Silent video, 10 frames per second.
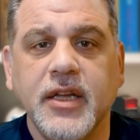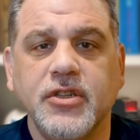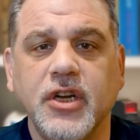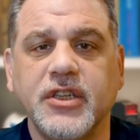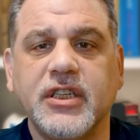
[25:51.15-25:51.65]

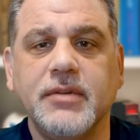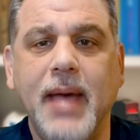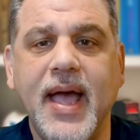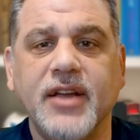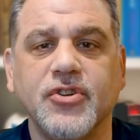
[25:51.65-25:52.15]
just
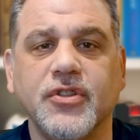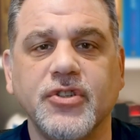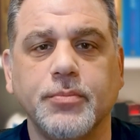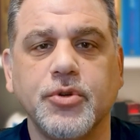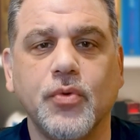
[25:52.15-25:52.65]
smash the
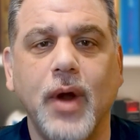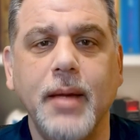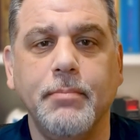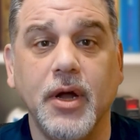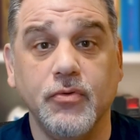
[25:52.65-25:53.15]

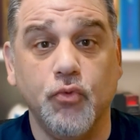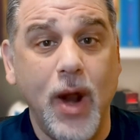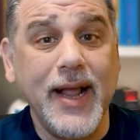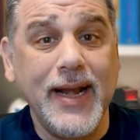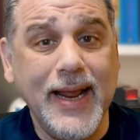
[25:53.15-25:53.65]
subscribe button
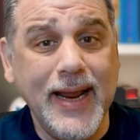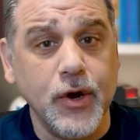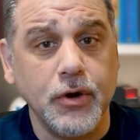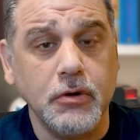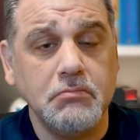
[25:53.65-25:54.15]
right
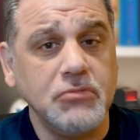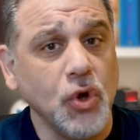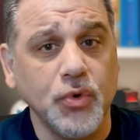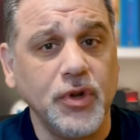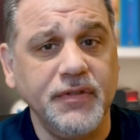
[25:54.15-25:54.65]
here,
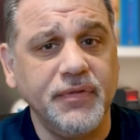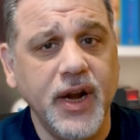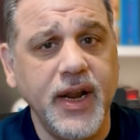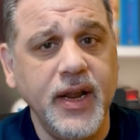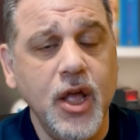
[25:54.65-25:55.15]
totally
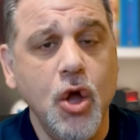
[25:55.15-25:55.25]
free,